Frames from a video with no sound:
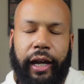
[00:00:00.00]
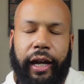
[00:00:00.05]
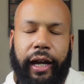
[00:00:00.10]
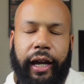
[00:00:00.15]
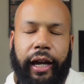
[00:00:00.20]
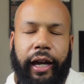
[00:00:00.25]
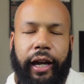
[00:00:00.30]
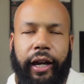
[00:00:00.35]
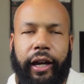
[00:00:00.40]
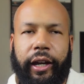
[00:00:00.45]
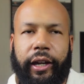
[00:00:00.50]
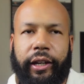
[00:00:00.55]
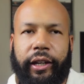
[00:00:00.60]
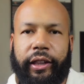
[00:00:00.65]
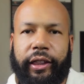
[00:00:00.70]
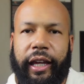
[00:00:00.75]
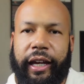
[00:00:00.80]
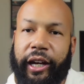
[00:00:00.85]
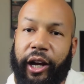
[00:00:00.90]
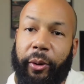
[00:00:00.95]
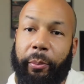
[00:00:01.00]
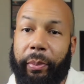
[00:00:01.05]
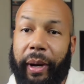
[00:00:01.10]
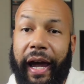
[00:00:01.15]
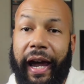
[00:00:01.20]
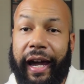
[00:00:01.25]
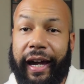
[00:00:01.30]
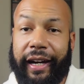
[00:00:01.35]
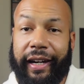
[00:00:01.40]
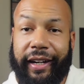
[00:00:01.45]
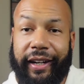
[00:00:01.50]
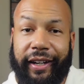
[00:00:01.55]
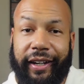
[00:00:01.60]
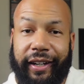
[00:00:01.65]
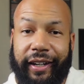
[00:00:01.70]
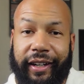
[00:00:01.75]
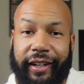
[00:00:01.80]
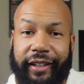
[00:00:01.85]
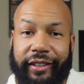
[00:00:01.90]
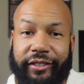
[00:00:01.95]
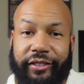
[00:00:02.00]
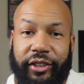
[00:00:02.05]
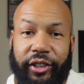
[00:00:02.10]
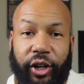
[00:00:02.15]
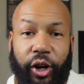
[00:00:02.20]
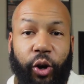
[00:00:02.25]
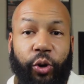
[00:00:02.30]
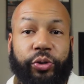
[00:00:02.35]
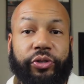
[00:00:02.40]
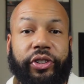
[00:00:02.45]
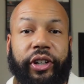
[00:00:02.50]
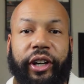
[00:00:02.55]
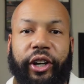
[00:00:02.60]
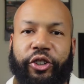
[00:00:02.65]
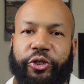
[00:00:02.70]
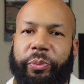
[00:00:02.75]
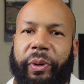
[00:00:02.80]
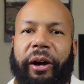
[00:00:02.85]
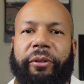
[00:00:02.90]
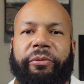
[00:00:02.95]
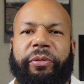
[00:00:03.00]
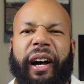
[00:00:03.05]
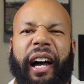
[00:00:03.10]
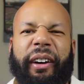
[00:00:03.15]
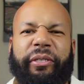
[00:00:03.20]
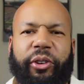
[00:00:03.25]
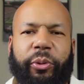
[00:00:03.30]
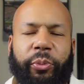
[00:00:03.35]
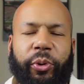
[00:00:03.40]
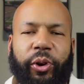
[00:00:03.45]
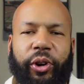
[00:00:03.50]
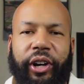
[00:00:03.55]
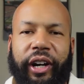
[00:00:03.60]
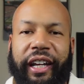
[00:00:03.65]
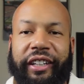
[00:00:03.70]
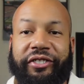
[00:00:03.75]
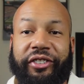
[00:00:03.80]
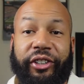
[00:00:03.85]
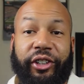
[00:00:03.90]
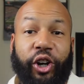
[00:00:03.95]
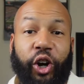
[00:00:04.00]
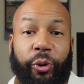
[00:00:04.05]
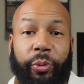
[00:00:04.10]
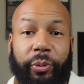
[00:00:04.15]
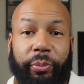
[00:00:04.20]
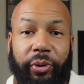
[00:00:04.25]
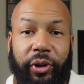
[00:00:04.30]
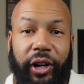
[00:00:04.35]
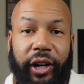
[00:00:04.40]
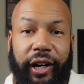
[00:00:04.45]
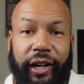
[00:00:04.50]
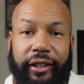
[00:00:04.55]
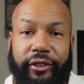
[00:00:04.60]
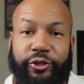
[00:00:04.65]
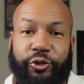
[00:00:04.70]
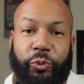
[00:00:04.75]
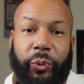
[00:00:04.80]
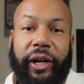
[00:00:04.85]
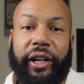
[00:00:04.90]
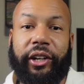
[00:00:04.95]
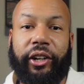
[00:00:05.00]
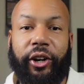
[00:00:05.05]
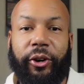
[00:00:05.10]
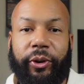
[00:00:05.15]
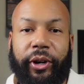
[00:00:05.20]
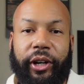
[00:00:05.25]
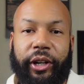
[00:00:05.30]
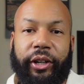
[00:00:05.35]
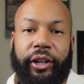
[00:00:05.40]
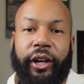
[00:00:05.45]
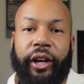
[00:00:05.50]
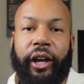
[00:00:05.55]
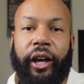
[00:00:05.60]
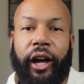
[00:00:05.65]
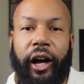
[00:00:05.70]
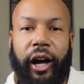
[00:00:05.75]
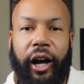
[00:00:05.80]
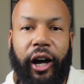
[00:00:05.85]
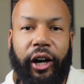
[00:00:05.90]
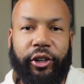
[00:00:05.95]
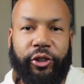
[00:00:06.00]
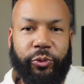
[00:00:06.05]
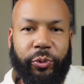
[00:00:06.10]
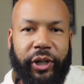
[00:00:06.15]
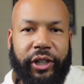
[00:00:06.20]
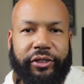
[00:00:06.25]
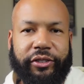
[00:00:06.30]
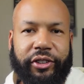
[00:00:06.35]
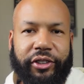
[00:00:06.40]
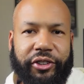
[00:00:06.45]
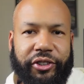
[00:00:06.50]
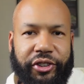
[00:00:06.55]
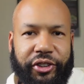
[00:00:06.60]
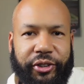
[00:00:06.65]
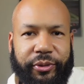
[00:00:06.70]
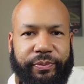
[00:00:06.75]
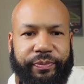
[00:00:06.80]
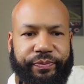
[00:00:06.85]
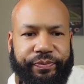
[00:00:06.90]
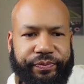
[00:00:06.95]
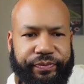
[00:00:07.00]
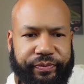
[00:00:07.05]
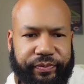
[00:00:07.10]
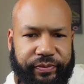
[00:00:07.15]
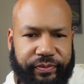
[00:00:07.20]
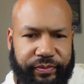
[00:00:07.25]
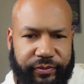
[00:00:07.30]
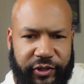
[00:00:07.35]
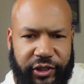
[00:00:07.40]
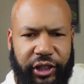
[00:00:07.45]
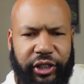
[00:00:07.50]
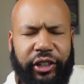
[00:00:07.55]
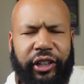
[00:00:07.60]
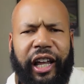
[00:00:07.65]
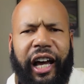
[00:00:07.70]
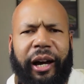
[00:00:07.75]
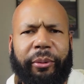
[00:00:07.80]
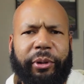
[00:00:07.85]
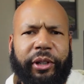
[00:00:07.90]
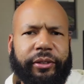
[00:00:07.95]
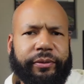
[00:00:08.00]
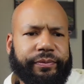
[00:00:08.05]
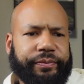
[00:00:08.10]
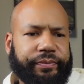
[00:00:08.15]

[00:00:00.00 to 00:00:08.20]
And they come back to the hotels about 5 in the morning. They see Kobe Bryant sweating already on his way to the gym in the lobby.